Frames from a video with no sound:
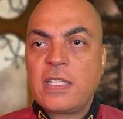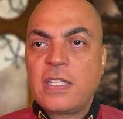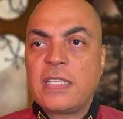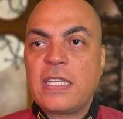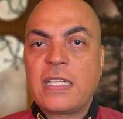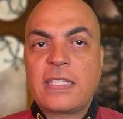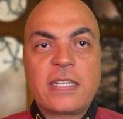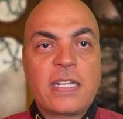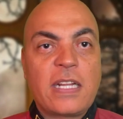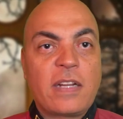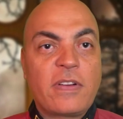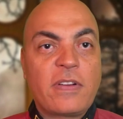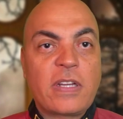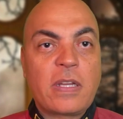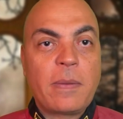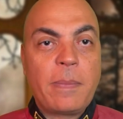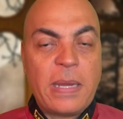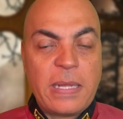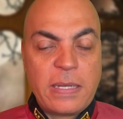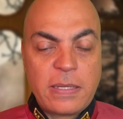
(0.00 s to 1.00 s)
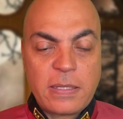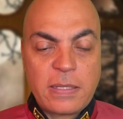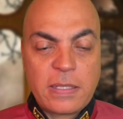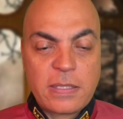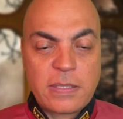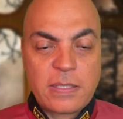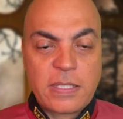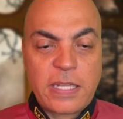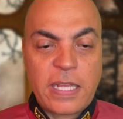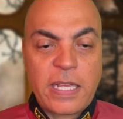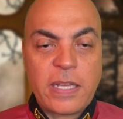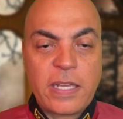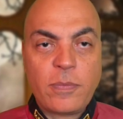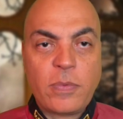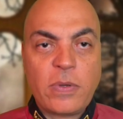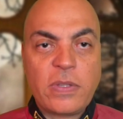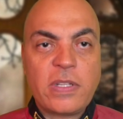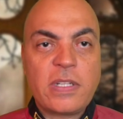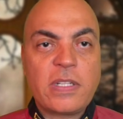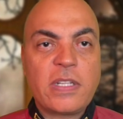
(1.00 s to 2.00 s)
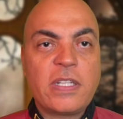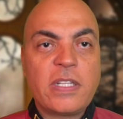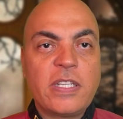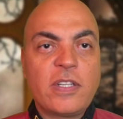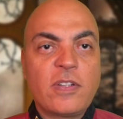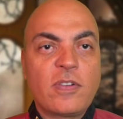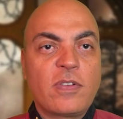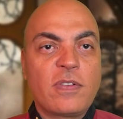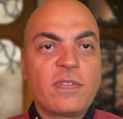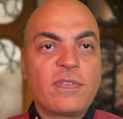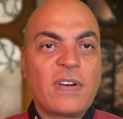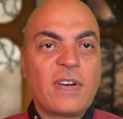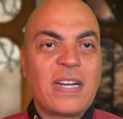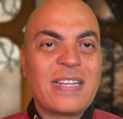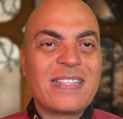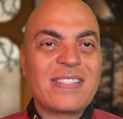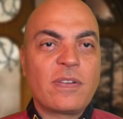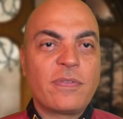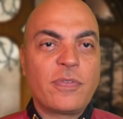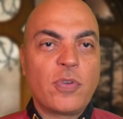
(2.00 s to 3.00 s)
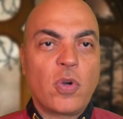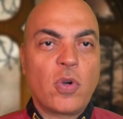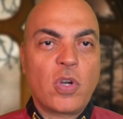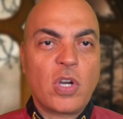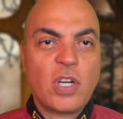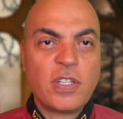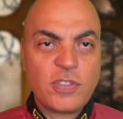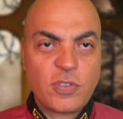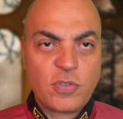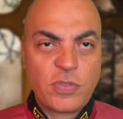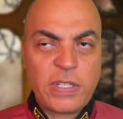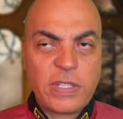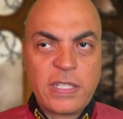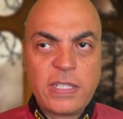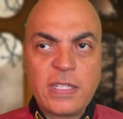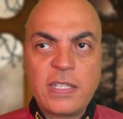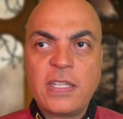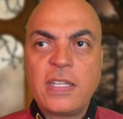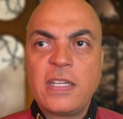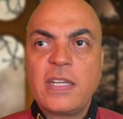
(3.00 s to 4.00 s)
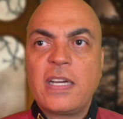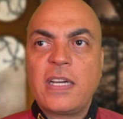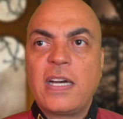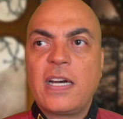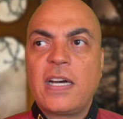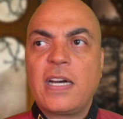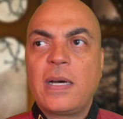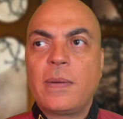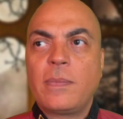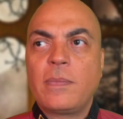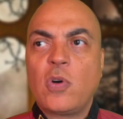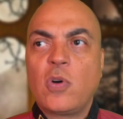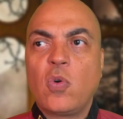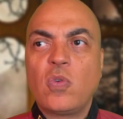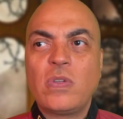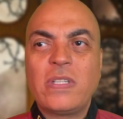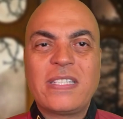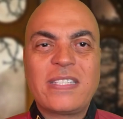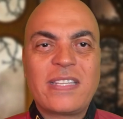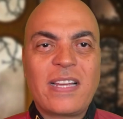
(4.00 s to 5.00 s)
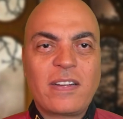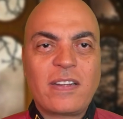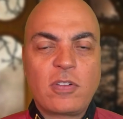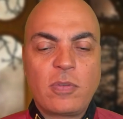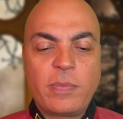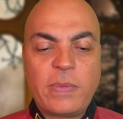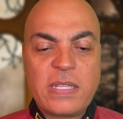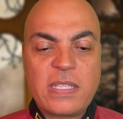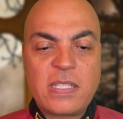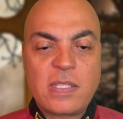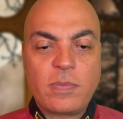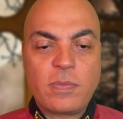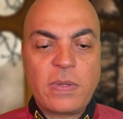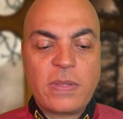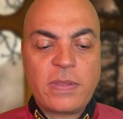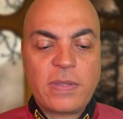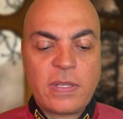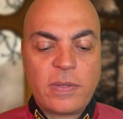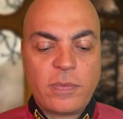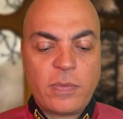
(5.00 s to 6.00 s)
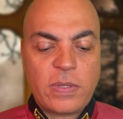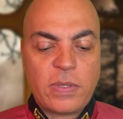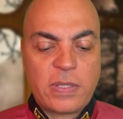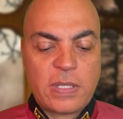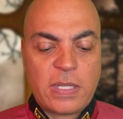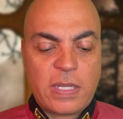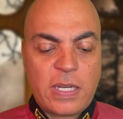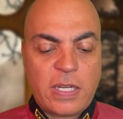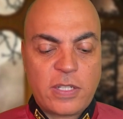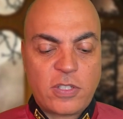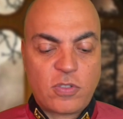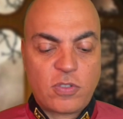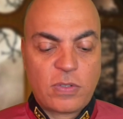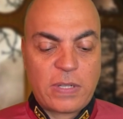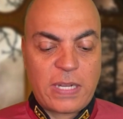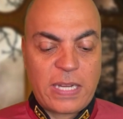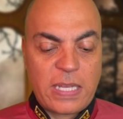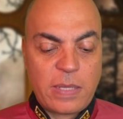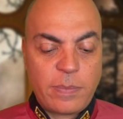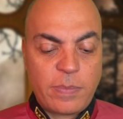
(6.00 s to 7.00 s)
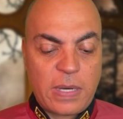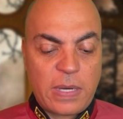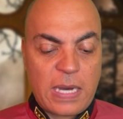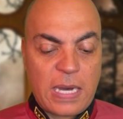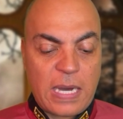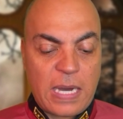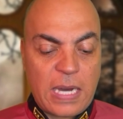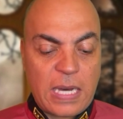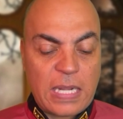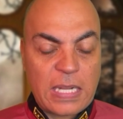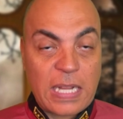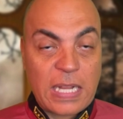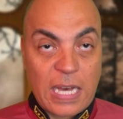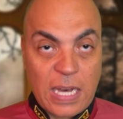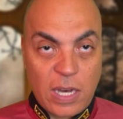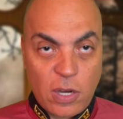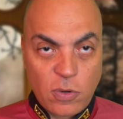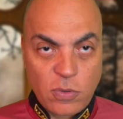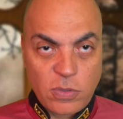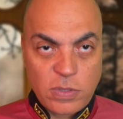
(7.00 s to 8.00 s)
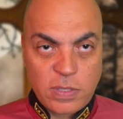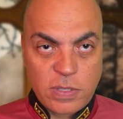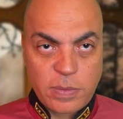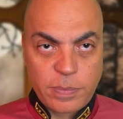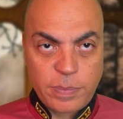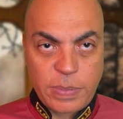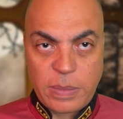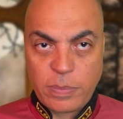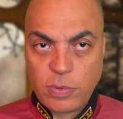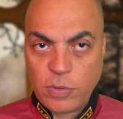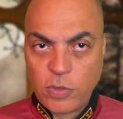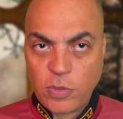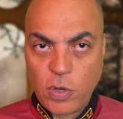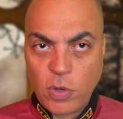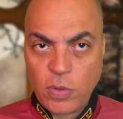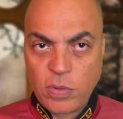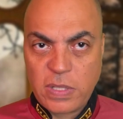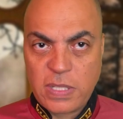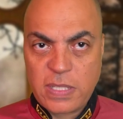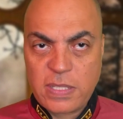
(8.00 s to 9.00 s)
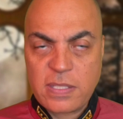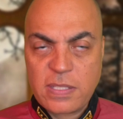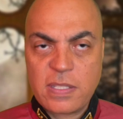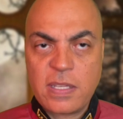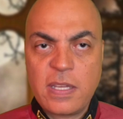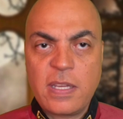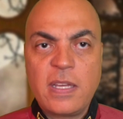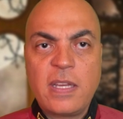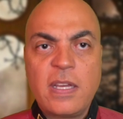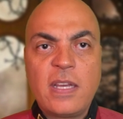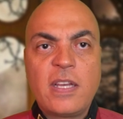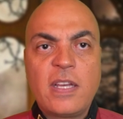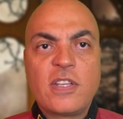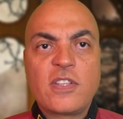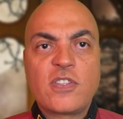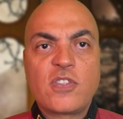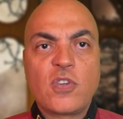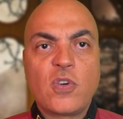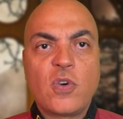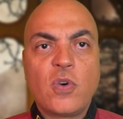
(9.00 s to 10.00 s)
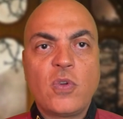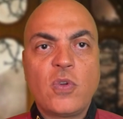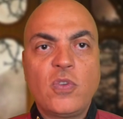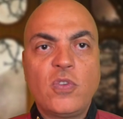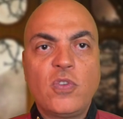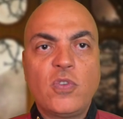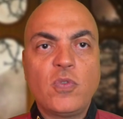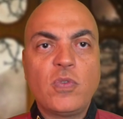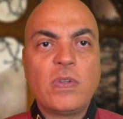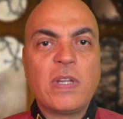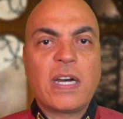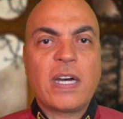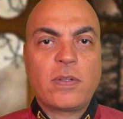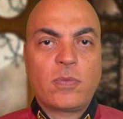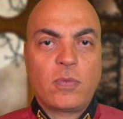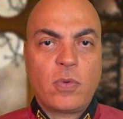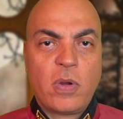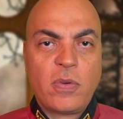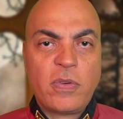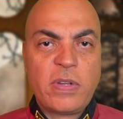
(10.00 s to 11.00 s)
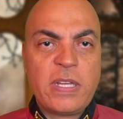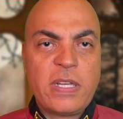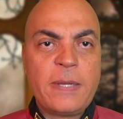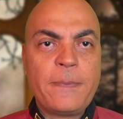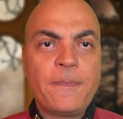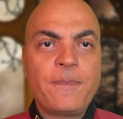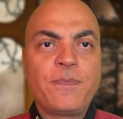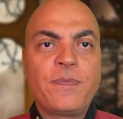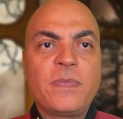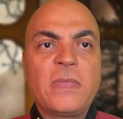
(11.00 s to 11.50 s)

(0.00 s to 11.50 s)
Not that I recommend this. Stay within the legal confines of your country. Holy sacraments with a tribe are allowed. People know this, so do not worry.